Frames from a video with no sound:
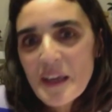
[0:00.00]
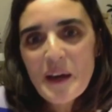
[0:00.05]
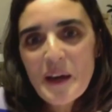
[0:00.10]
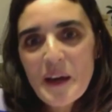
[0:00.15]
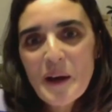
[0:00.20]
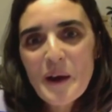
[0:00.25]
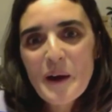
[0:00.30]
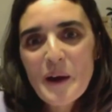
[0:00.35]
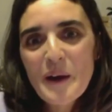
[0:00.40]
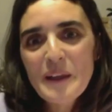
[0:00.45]

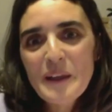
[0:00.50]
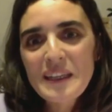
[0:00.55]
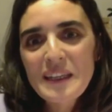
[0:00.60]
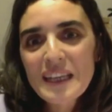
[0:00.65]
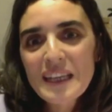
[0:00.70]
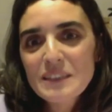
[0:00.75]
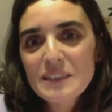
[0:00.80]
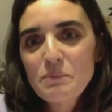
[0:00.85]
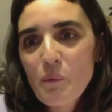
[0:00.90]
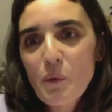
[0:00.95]

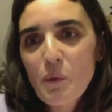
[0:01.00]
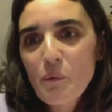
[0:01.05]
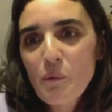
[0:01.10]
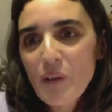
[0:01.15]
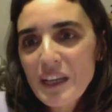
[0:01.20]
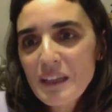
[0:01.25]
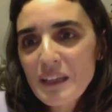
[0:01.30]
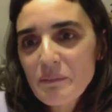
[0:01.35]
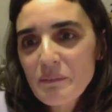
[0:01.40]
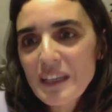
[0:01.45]
Yes, but
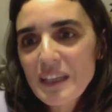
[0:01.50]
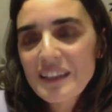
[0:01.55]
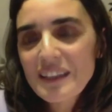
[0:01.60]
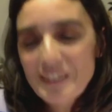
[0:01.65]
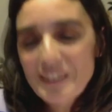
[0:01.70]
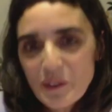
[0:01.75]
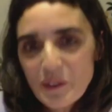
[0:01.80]
wait a minute,